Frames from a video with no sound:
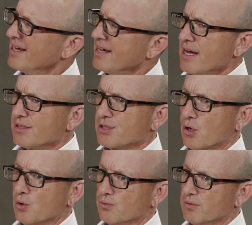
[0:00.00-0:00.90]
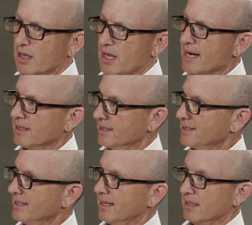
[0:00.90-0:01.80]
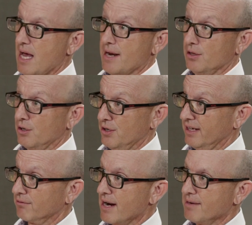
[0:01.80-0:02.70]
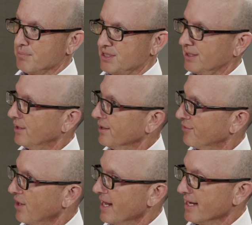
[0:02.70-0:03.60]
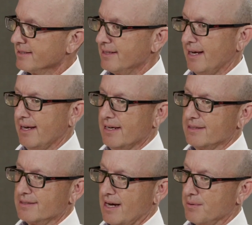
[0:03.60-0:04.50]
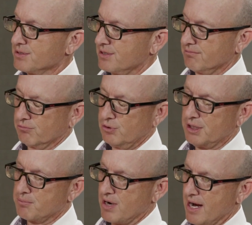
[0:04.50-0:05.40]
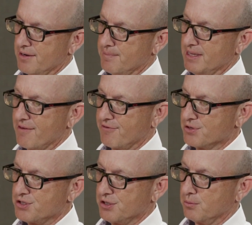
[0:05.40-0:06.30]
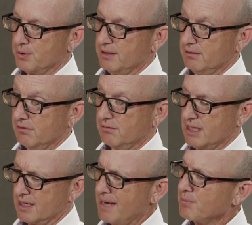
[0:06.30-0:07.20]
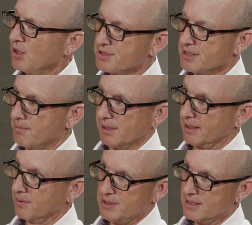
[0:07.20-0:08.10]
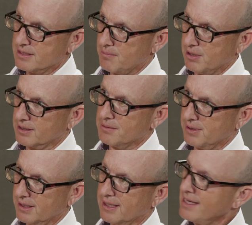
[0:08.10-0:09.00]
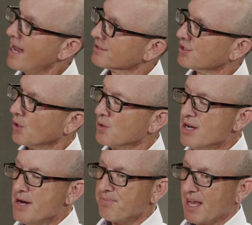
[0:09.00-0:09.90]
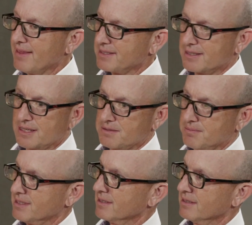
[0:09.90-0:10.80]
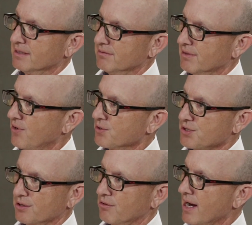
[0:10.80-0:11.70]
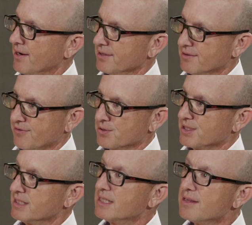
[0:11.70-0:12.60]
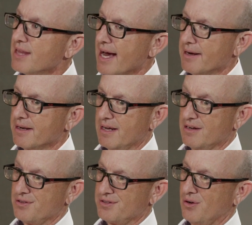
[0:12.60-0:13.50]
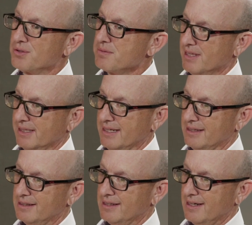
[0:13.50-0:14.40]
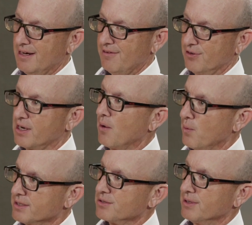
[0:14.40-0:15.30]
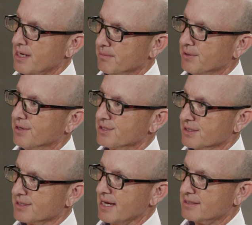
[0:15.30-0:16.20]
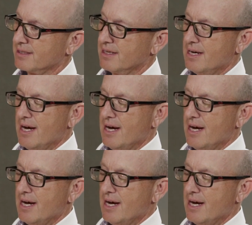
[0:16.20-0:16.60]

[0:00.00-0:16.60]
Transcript: Right. So a lot of listening, a lot of learning, right, particularly on the front end. And I was really proud. I mean, that first year we came close to doubling it. We didn't double it completely. Yeah. So, and that's a testament to the folks on the ground and the folks that did that, and ultimately figuring out ways to enable their success.